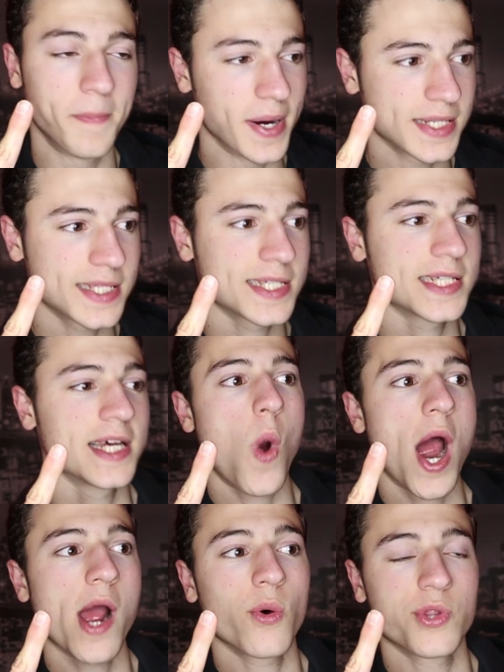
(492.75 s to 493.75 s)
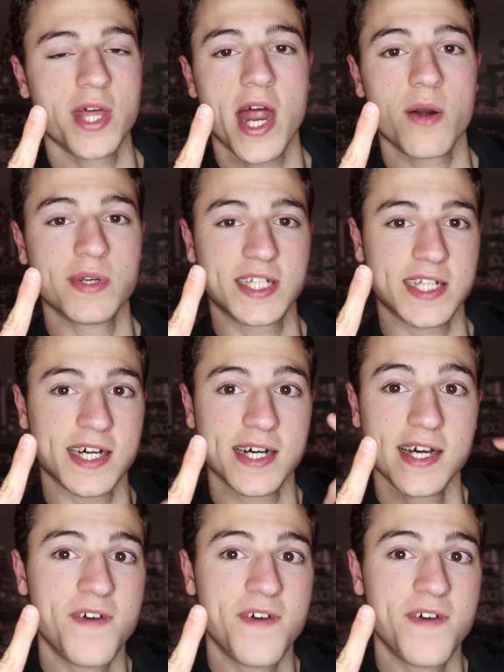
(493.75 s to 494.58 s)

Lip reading: bus while there is a